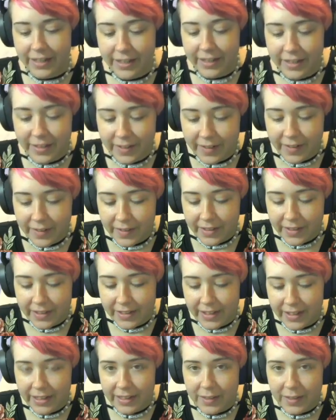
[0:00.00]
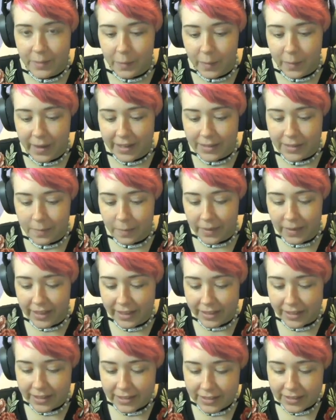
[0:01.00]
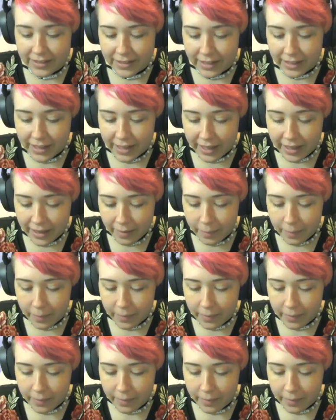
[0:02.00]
through this next white bead that's sticking up.